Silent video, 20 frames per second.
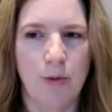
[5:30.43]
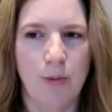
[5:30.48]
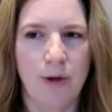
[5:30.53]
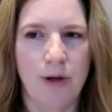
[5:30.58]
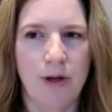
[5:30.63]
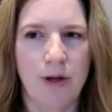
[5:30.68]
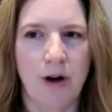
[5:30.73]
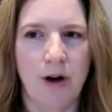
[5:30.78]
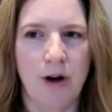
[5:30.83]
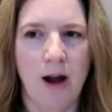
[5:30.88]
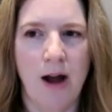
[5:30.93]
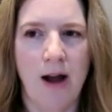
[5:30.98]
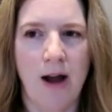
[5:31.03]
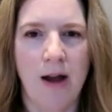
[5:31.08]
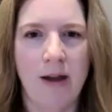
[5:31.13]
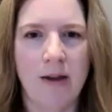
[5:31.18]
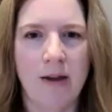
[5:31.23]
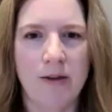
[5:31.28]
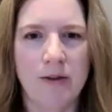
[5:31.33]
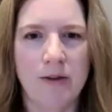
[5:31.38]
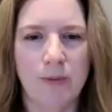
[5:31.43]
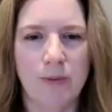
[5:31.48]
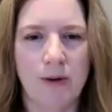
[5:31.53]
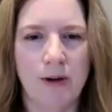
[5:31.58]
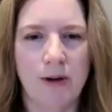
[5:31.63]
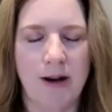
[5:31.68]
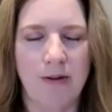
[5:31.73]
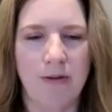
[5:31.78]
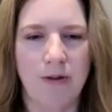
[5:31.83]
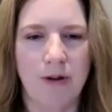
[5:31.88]
Open your eyes
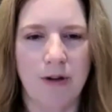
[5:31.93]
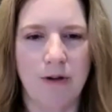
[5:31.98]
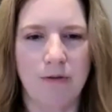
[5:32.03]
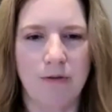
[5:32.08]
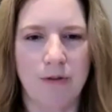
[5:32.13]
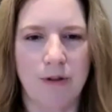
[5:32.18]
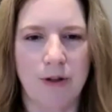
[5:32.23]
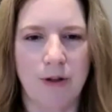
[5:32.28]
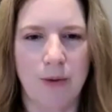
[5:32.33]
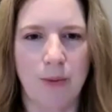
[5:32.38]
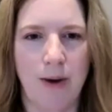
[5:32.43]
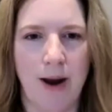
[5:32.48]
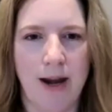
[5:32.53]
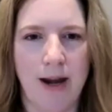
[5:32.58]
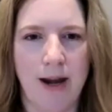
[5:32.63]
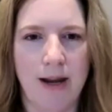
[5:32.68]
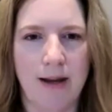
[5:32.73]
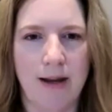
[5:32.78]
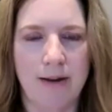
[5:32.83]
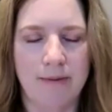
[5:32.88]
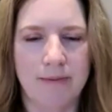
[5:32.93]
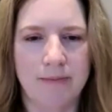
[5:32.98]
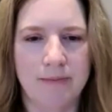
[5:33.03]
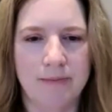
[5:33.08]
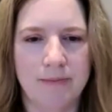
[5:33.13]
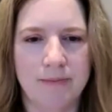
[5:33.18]
whenever you feel ready.